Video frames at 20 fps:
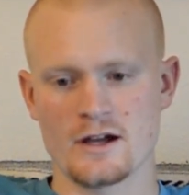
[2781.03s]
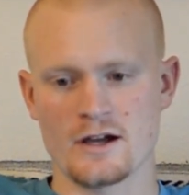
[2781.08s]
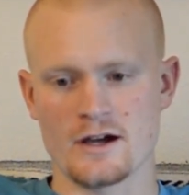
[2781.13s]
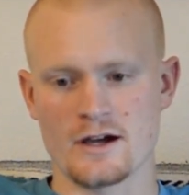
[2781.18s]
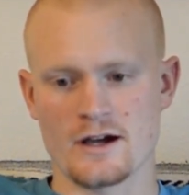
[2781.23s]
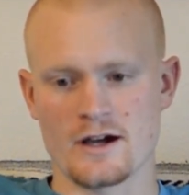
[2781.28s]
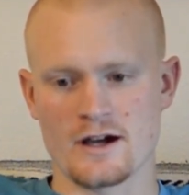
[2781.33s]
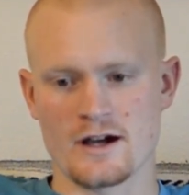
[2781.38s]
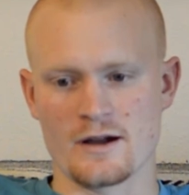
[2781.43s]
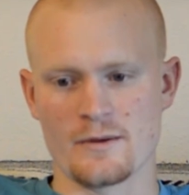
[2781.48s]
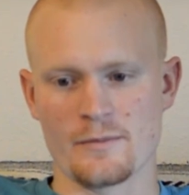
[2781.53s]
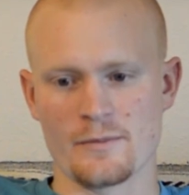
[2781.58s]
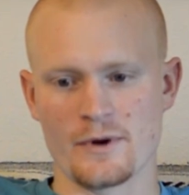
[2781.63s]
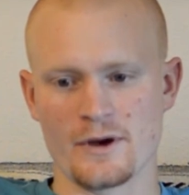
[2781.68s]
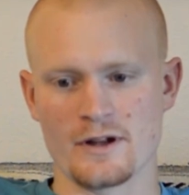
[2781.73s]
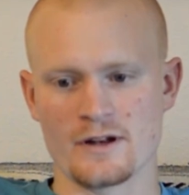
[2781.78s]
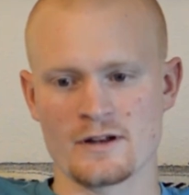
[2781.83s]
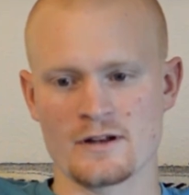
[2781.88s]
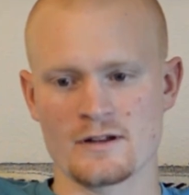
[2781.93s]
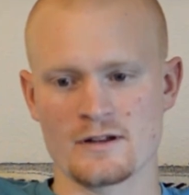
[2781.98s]

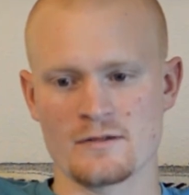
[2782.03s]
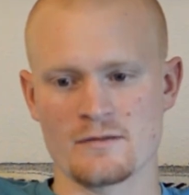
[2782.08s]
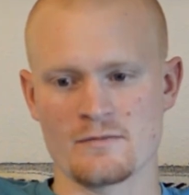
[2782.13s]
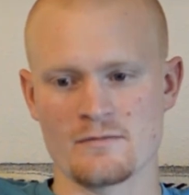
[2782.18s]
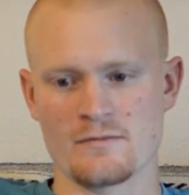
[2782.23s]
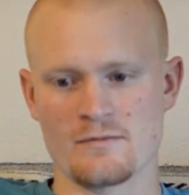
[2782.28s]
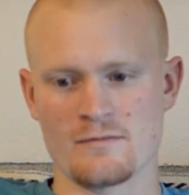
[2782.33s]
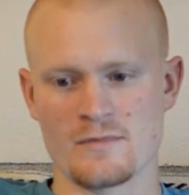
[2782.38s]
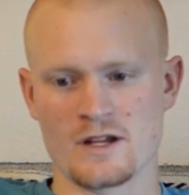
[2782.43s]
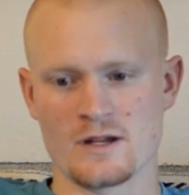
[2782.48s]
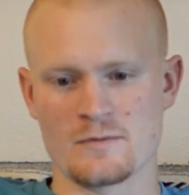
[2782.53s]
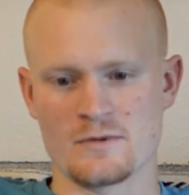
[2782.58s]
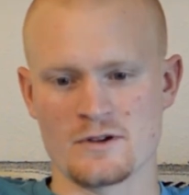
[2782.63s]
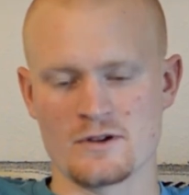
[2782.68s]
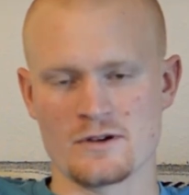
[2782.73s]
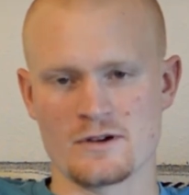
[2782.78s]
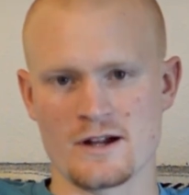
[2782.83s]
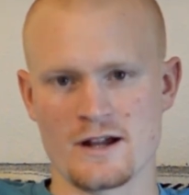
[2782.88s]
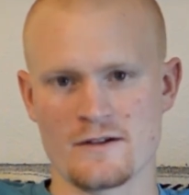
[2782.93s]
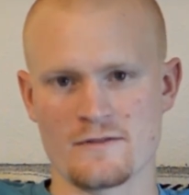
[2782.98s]
but maybe
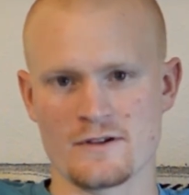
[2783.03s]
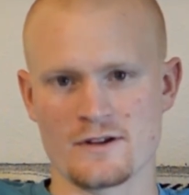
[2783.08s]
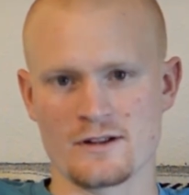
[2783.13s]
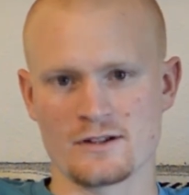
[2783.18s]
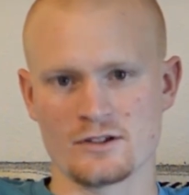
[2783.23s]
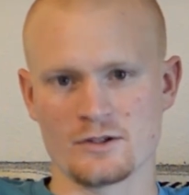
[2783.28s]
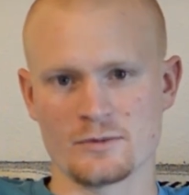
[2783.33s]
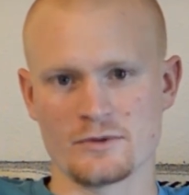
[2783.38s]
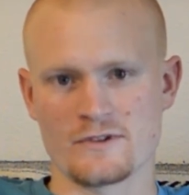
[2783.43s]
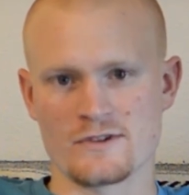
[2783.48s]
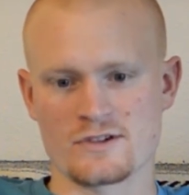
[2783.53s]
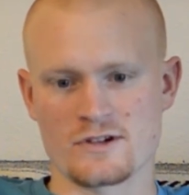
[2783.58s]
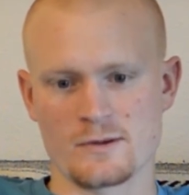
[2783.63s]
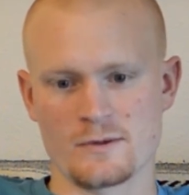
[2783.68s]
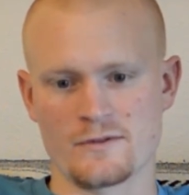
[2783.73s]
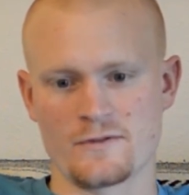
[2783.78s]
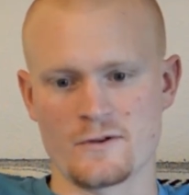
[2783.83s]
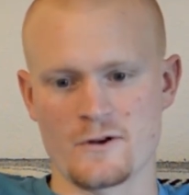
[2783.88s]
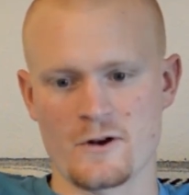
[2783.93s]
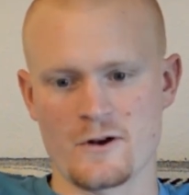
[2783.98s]
you're having a little bit of
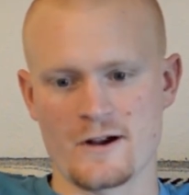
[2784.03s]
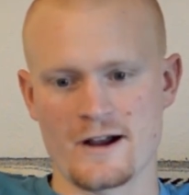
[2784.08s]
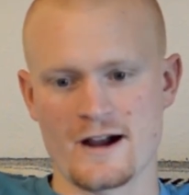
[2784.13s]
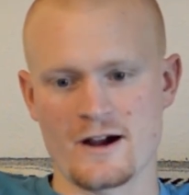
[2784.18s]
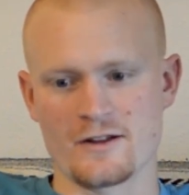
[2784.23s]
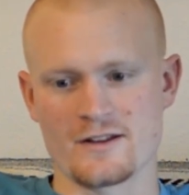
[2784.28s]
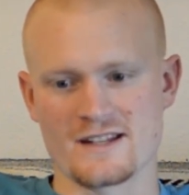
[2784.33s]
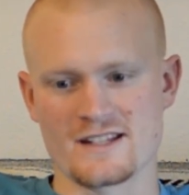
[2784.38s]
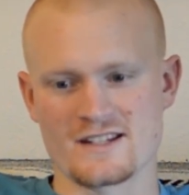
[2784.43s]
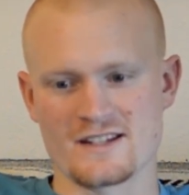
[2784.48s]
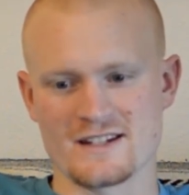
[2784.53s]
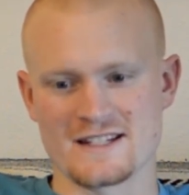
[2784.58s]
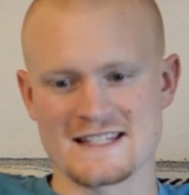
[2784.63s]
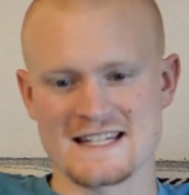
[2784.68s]
trouble figuring out how this all